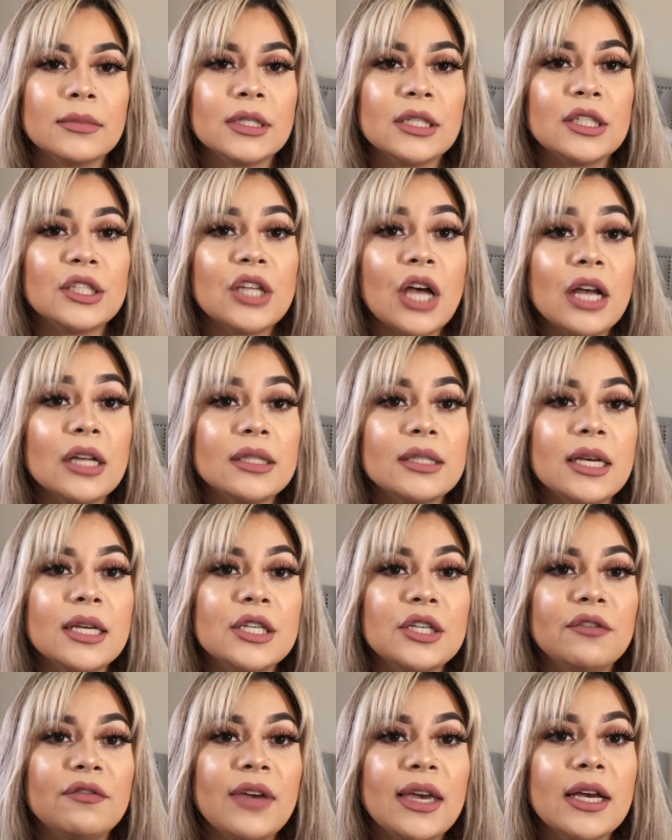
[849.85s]

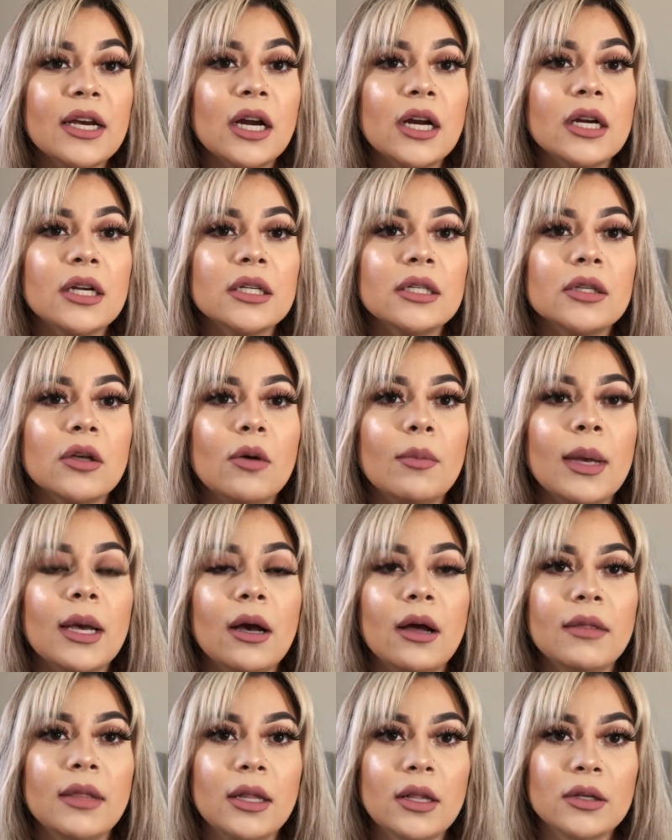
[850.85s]
sausage fingers, oh my
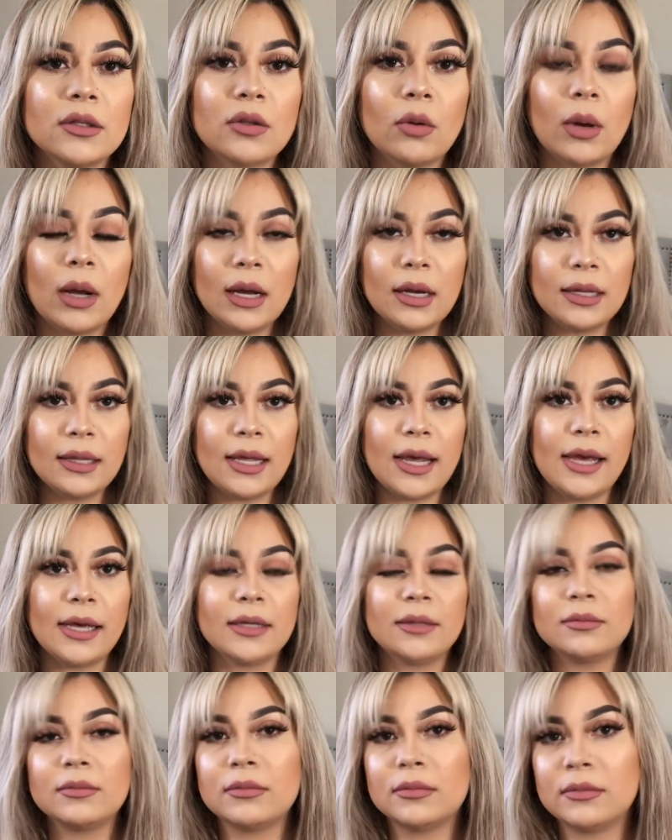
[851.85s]
god, they look so ugly.